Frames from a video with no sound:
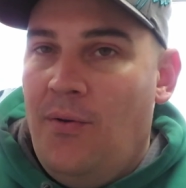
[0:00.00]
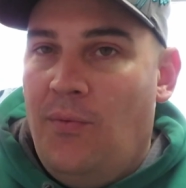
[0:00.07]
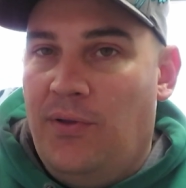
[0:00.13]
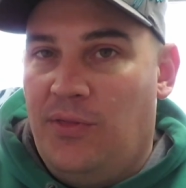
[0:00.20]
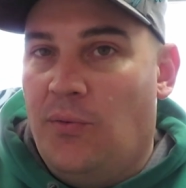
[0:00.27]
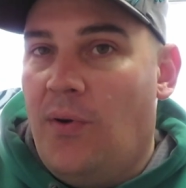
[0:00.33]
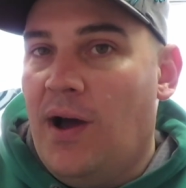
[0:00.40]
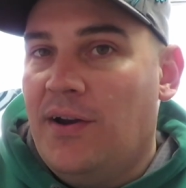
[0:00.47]

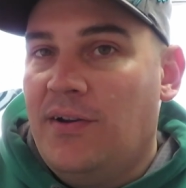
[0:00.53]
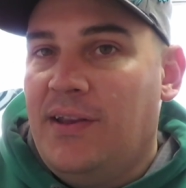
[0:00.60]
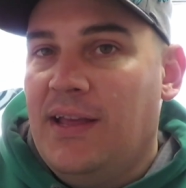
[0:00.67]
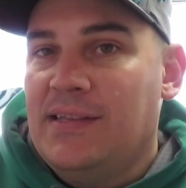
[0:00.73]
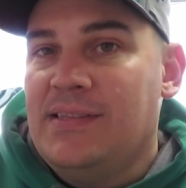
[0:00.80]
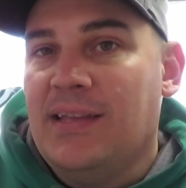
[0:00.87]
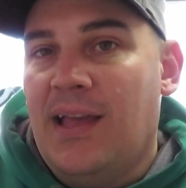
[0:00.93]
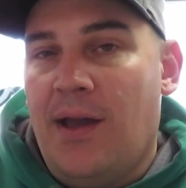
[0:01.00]
With the water
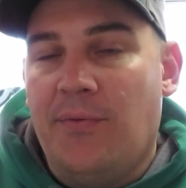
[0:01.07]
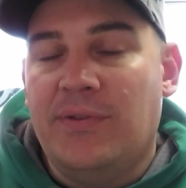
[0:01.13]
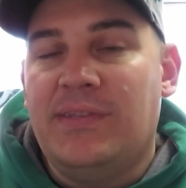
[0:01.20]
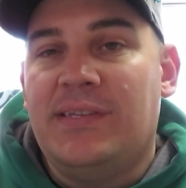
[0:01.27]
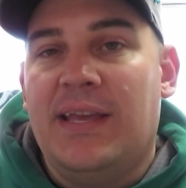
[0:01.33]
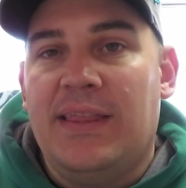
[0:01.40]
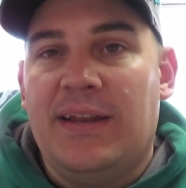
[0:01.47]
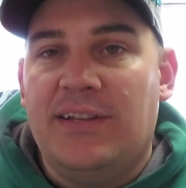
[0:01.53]
testing, I would
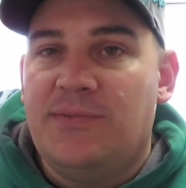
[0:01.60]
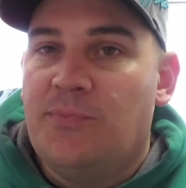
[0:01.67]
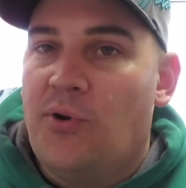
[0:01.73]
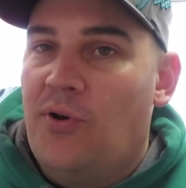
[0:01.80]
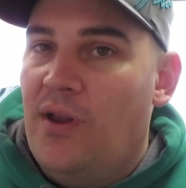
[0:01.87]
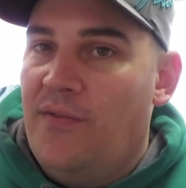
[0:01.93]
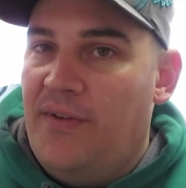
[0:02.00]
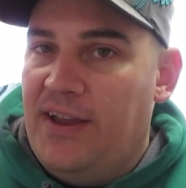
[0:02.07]
say that it's
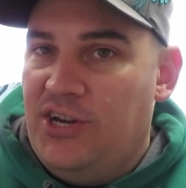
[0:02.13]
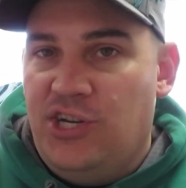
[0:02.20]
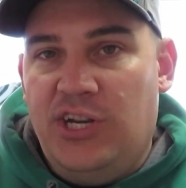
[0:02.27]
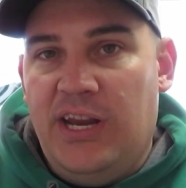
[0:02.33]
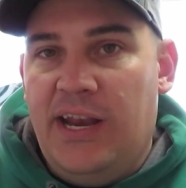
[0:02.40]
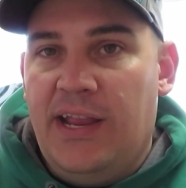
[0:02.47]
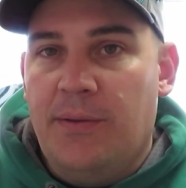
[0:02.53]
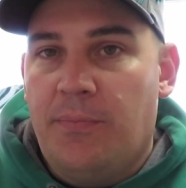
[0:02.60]
more of a
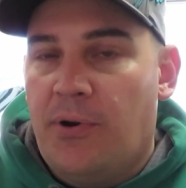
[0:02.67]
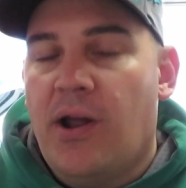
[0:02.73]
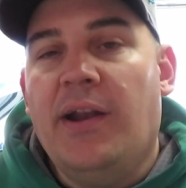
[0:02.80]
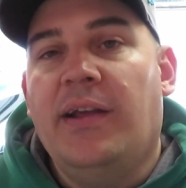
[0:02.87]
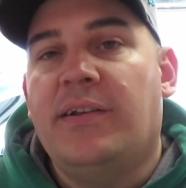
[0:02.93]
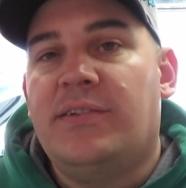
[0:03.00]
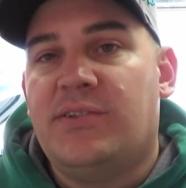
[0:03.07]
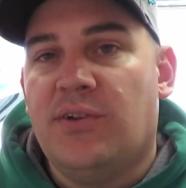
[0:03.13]
sheeting
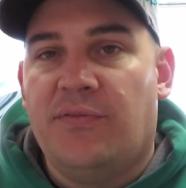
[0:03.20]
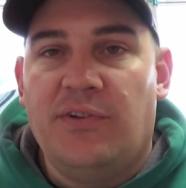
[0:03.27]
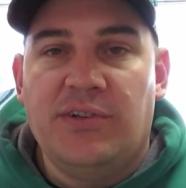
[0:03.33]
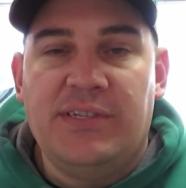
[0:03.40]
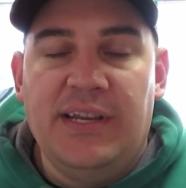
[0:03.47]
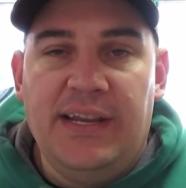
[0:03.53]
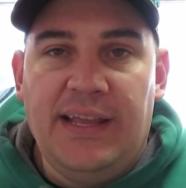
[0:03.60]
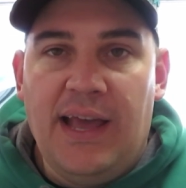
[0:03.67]
product, so if you're
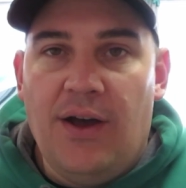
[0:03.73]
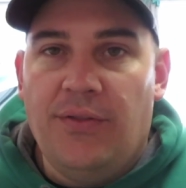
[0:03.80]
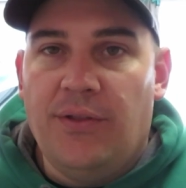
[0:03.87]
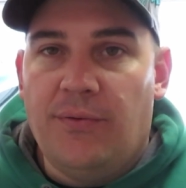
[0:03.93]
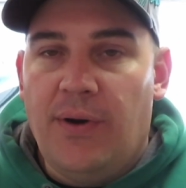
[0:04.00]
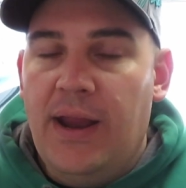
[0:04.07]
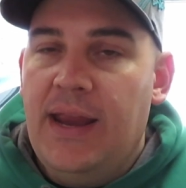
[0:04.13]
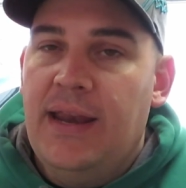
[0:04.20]
sitting out in
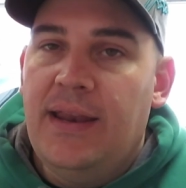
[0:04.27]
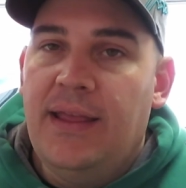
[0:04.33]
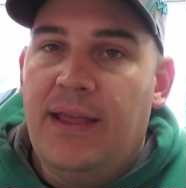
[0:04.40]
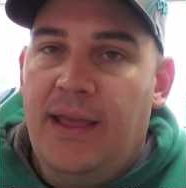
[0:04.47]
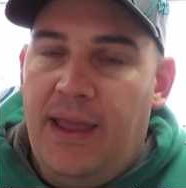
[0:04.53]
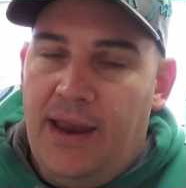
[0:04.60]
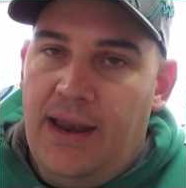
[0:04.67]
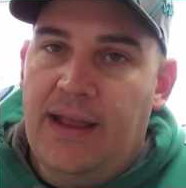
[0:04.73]
the rain,
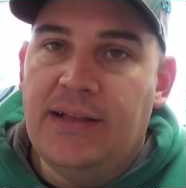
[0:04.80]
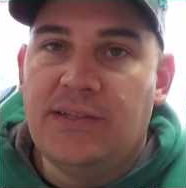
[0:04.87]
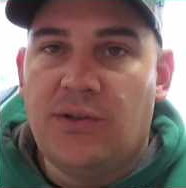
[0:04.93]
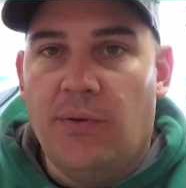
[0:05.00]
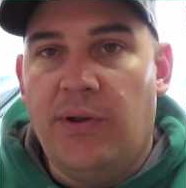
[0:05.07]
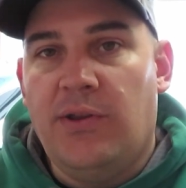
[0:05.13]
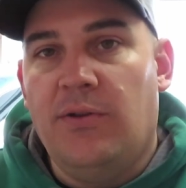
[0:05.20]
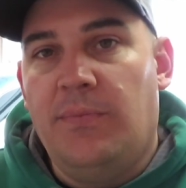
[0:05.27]
it is
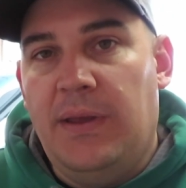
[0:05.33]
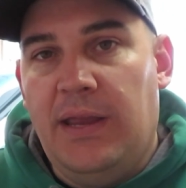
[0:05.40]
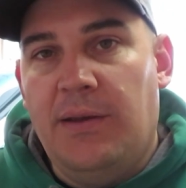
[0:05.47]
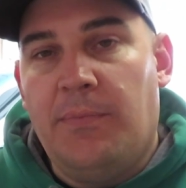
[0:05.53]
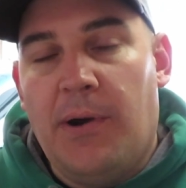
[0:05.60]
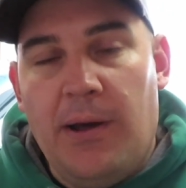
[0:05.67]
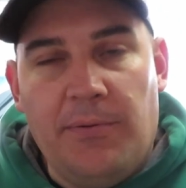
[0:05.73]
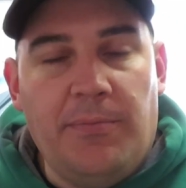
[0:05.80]
going to
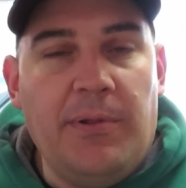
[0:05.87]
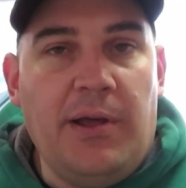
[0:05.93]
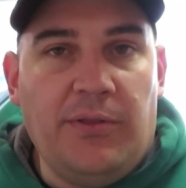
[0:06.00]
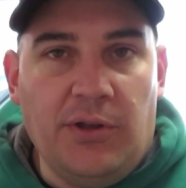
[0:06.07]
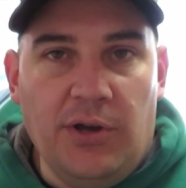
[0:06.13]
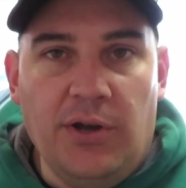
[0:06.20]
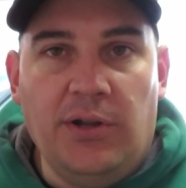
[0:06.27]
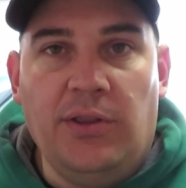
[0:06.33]
bead probably on
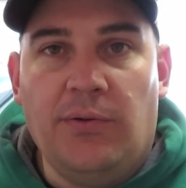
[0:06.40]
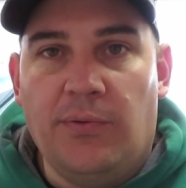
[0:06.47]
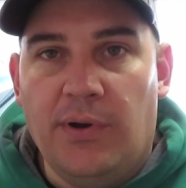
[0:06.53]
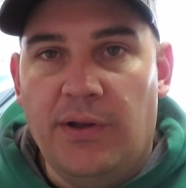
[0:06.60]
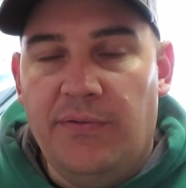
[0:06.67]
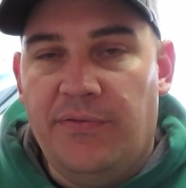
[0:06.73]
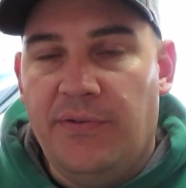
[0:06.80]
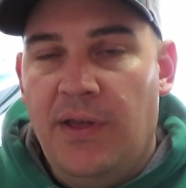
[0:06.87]
the hood and the
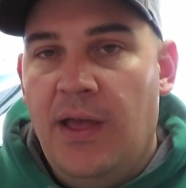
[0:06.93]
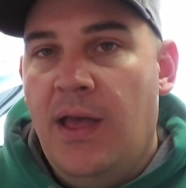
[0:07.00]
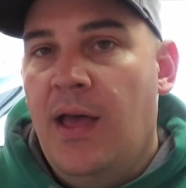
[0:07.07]
roof,